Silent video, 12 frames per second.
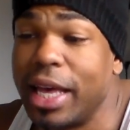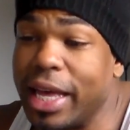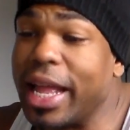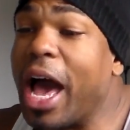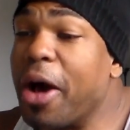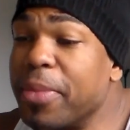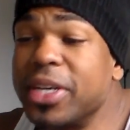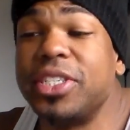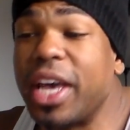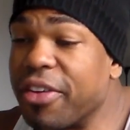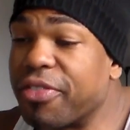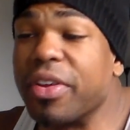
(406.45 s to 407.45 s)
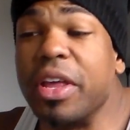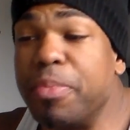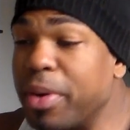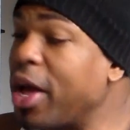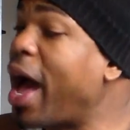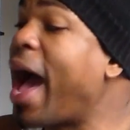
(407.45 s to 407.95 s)
And how much effort he
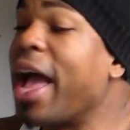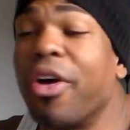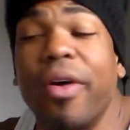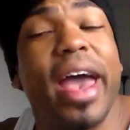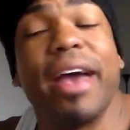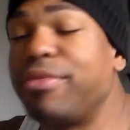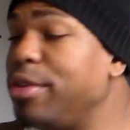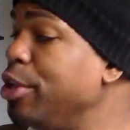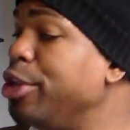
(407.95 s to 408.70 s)
put. I don't have to